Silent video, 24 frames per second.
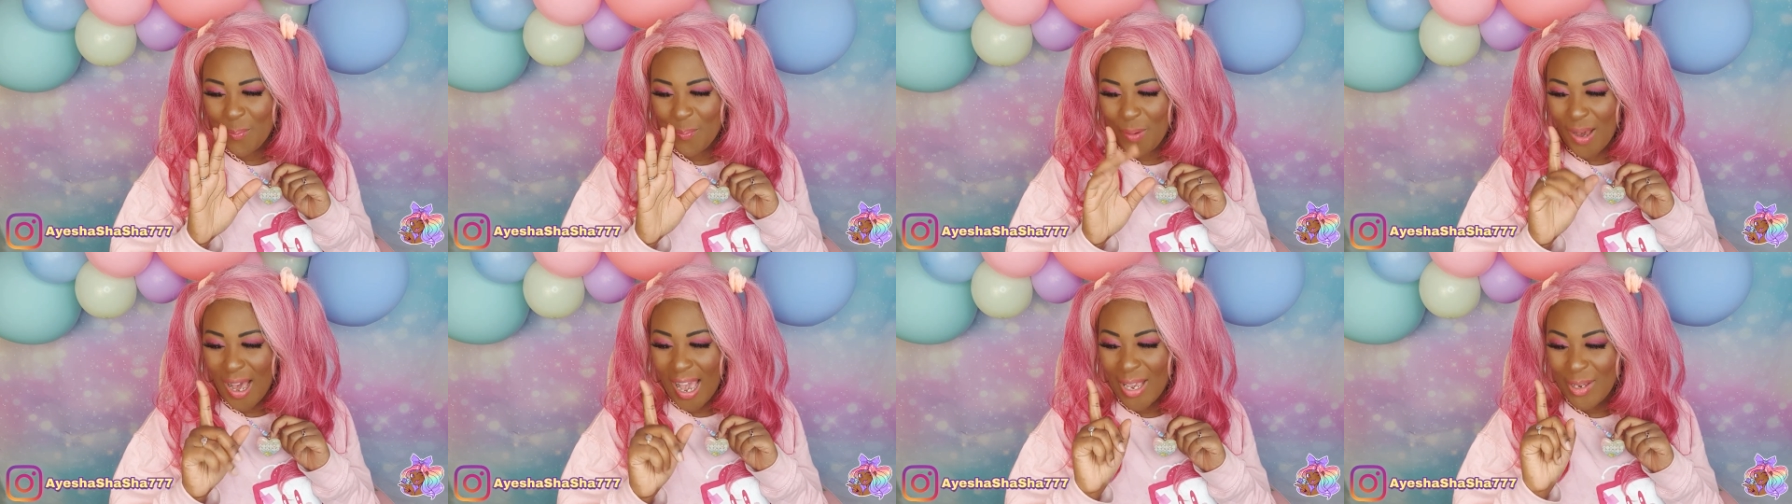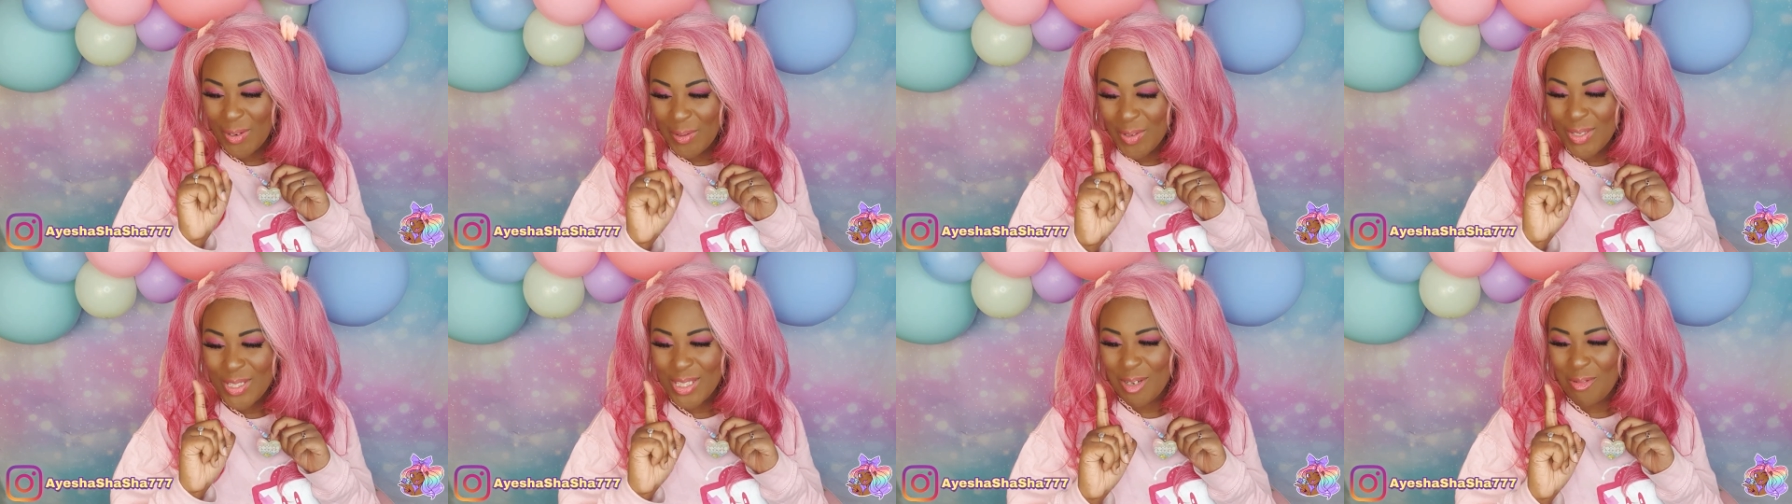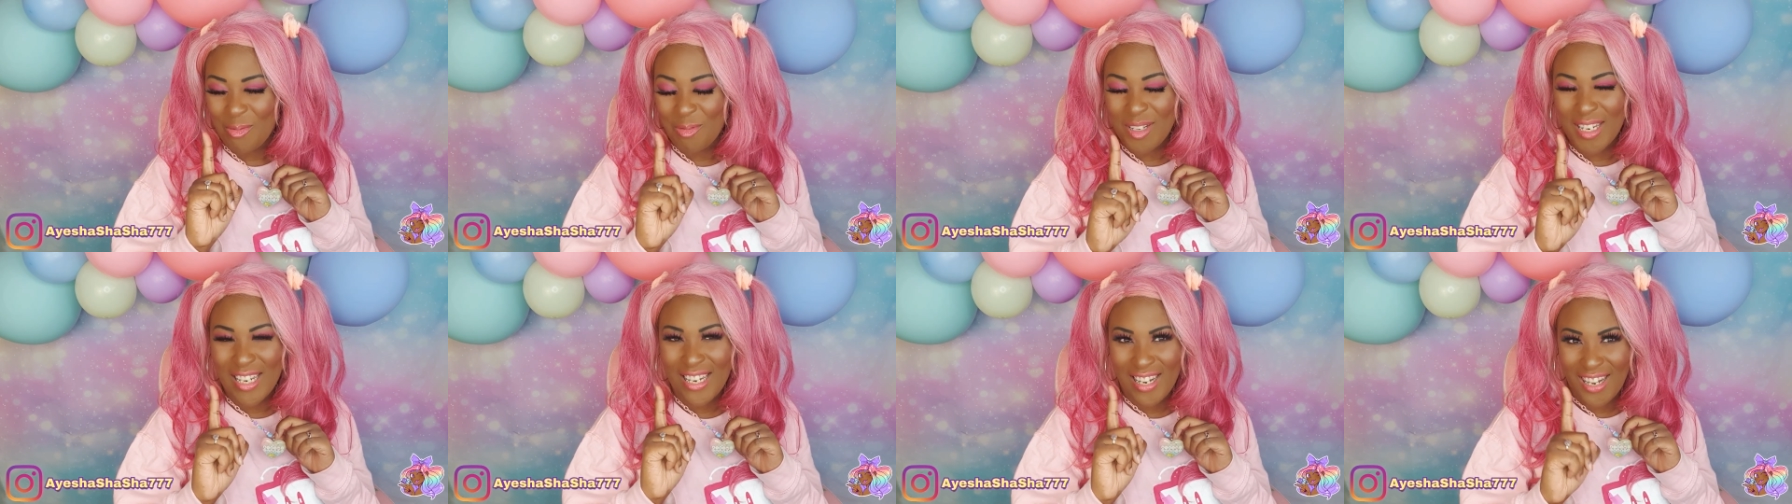But I
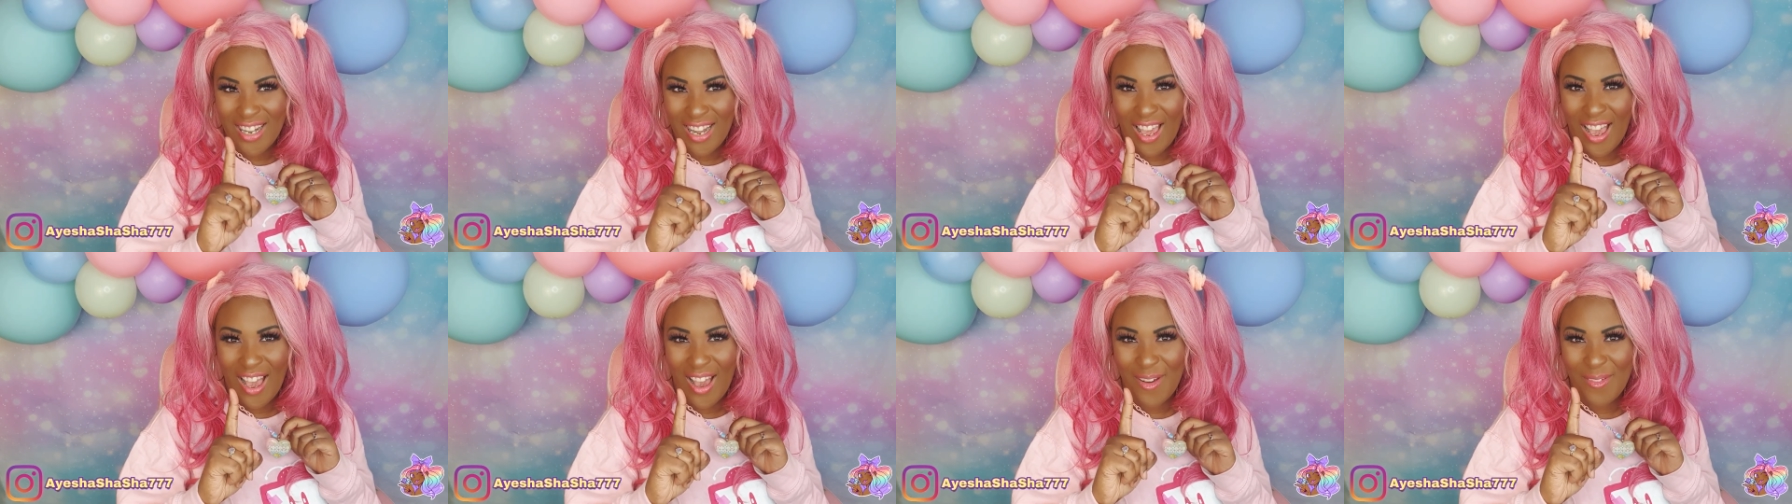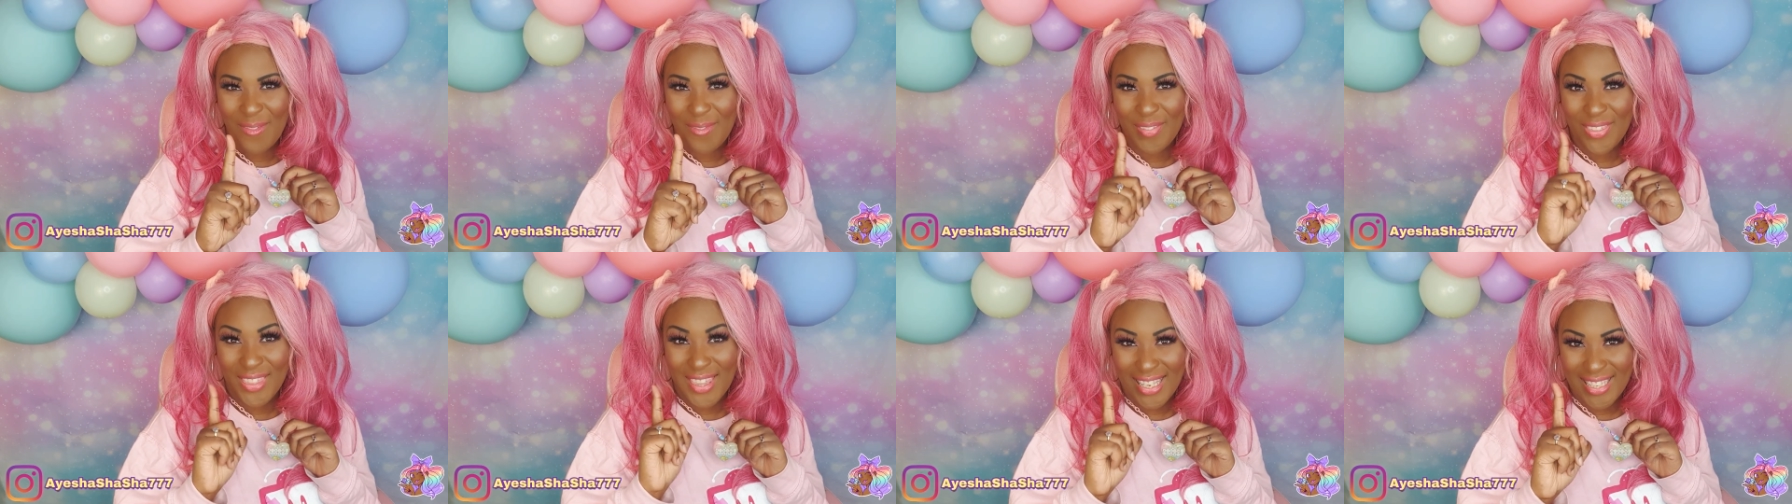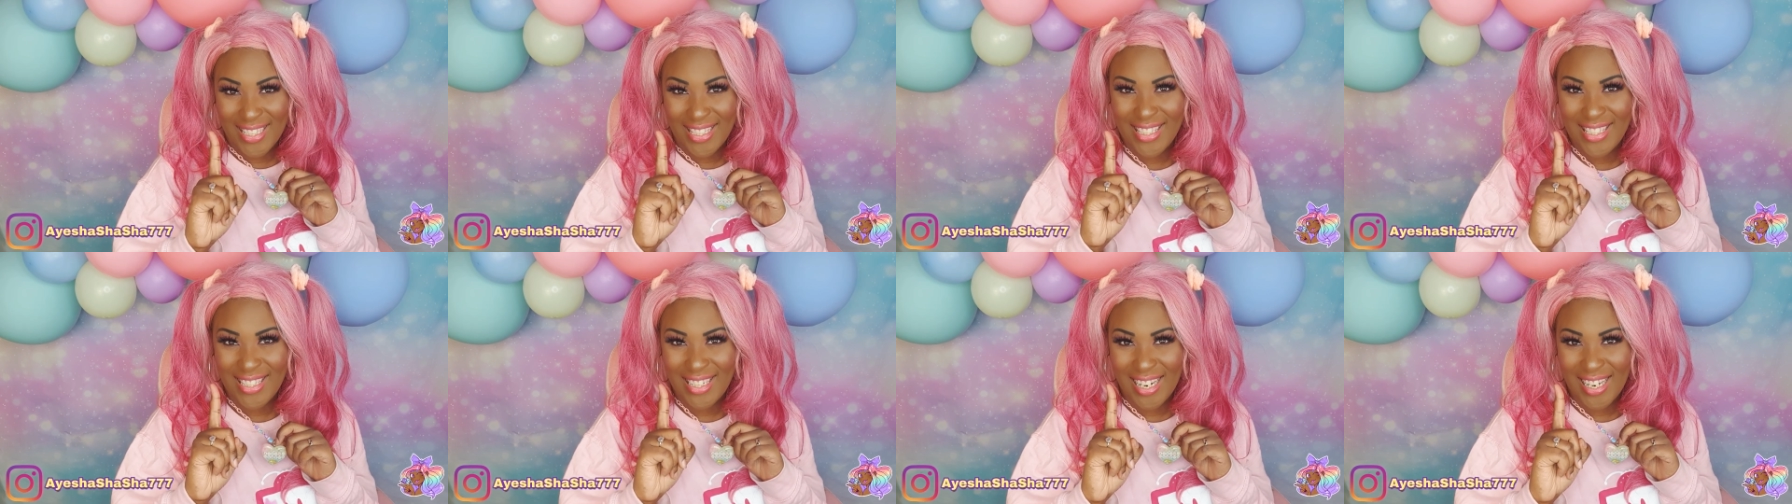also really love
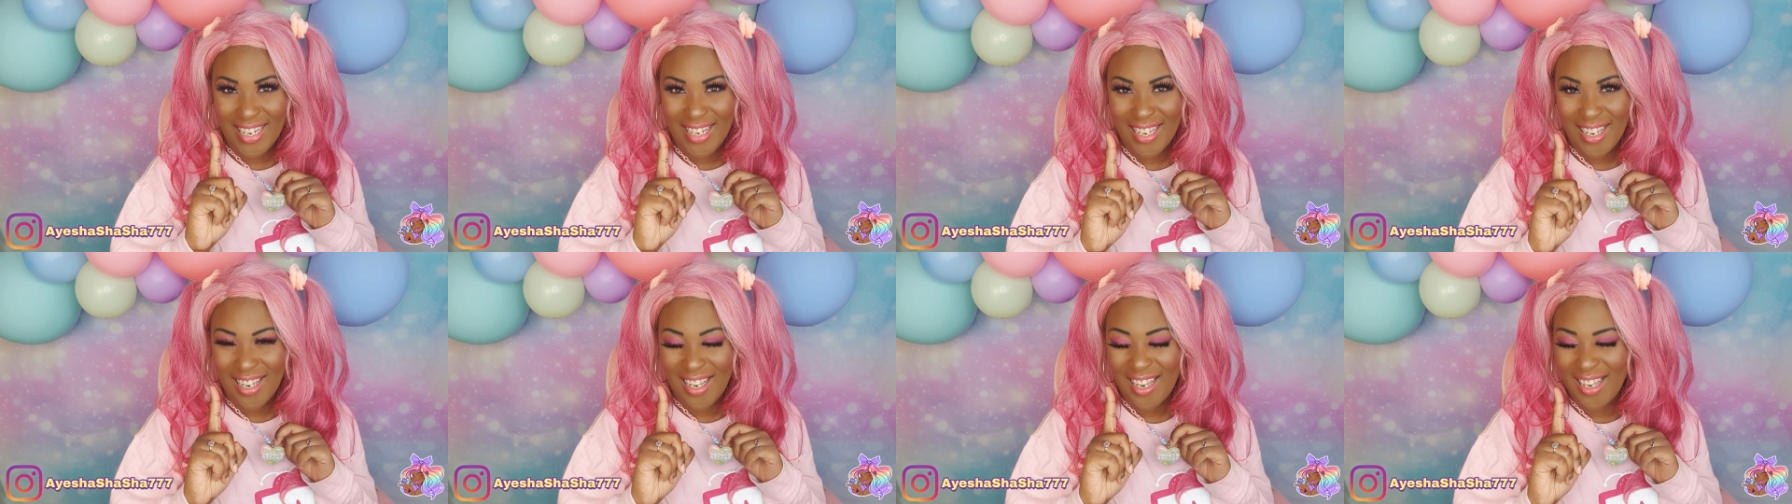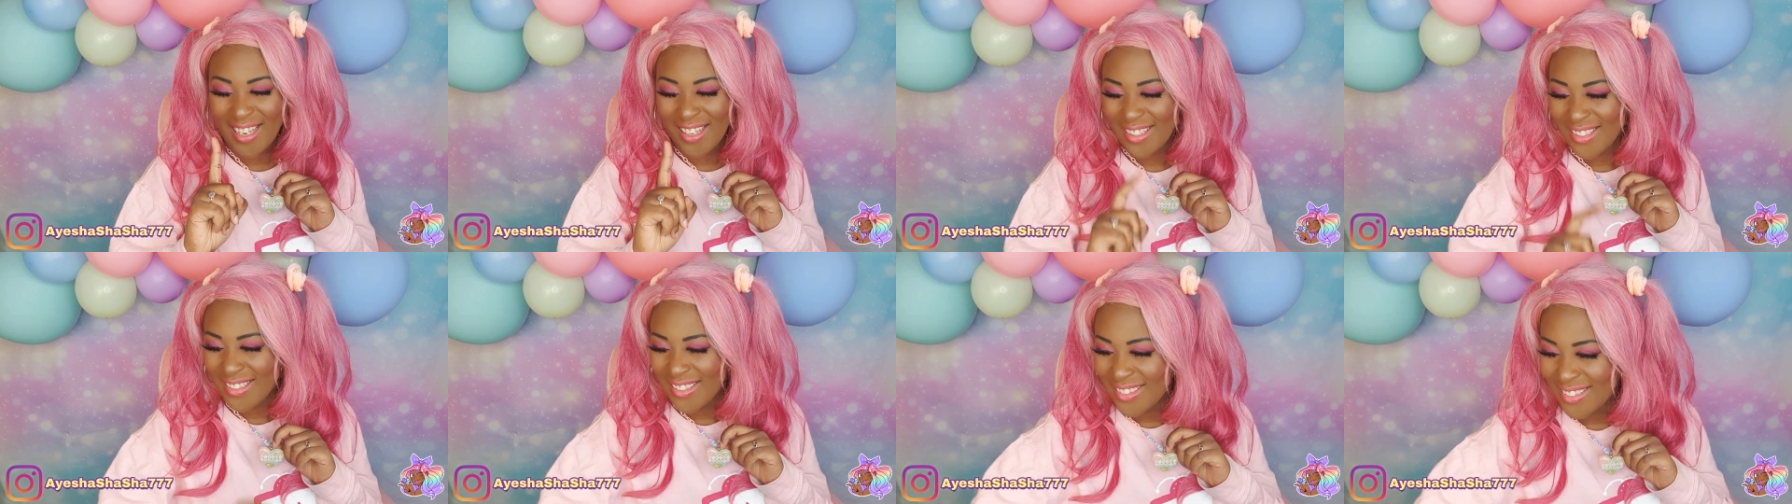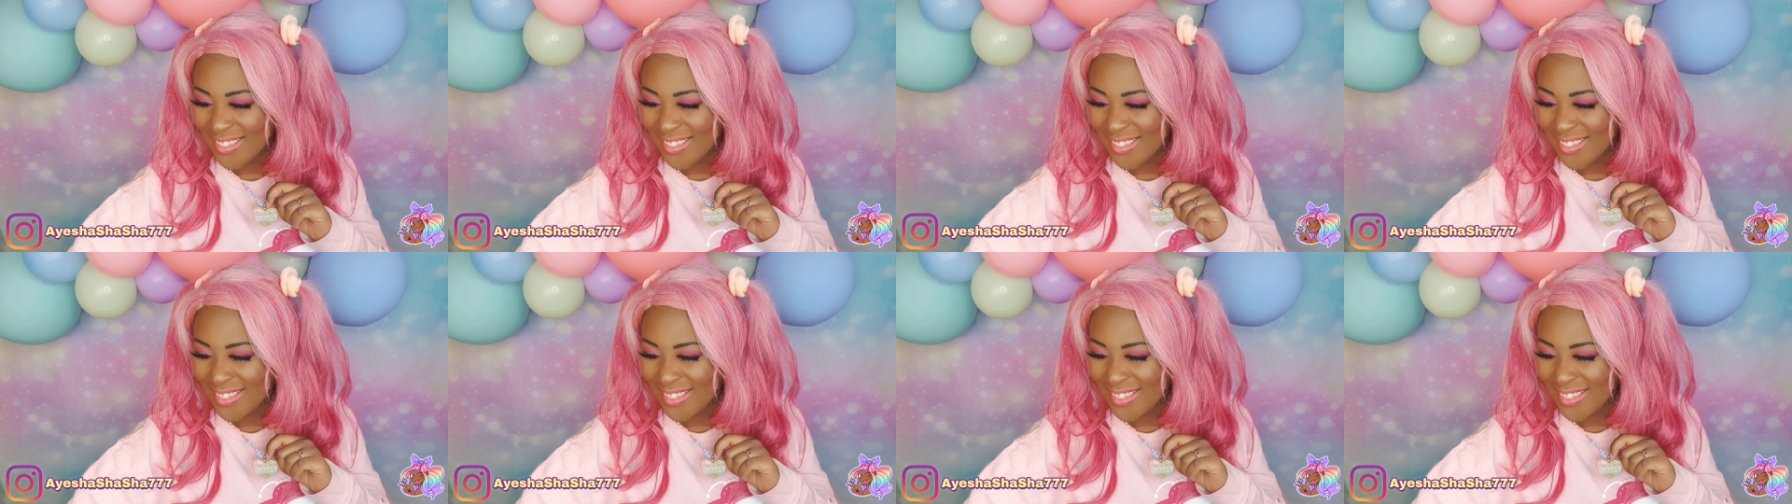this sticker.